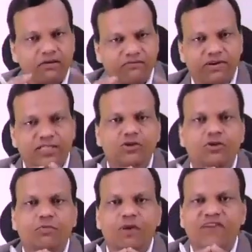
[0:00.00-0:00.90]
first
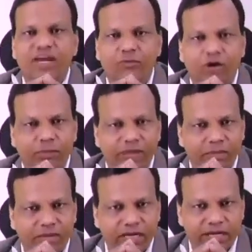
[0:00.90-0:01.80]
group of
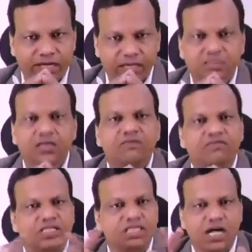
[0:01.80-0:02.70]
hypolipidemic drugs,
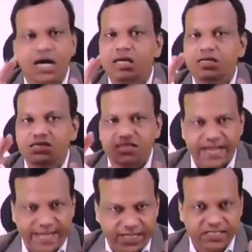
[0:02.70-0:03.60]
which are
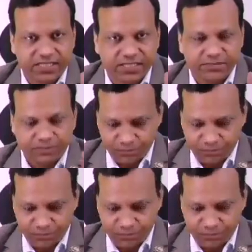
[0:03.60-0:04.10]
statins.